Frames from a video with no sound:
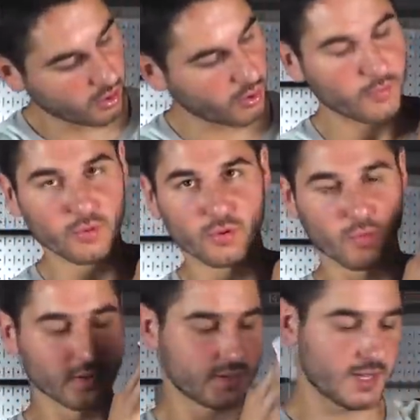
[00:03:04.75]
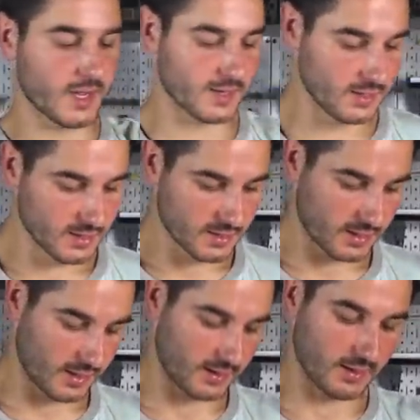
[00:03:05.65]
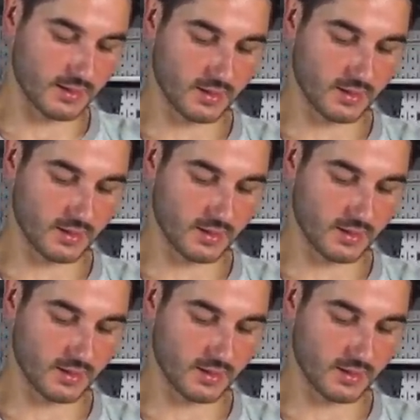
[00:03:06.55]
all blue on one side, and then